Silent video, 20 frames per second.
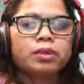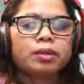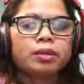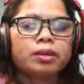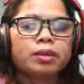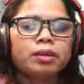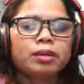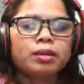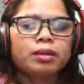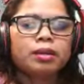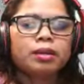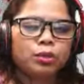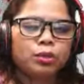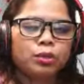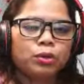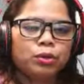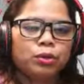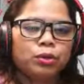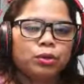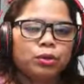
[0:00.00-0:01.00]
few,
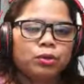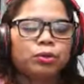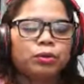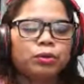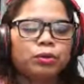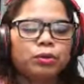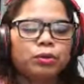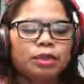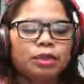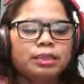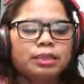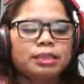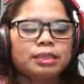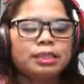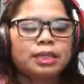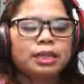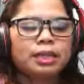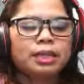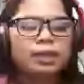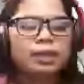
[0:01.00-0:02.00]
or I'd say
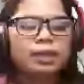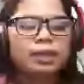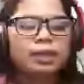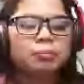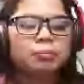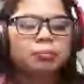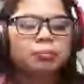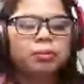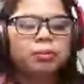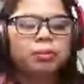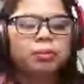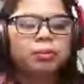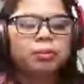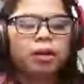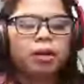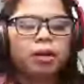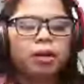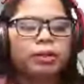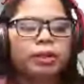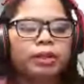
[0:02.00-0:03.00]
like probably
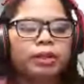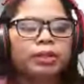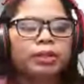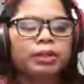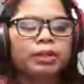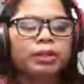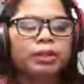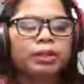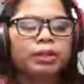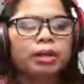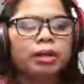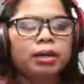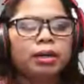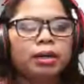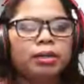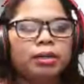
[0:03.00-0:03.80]
within a month,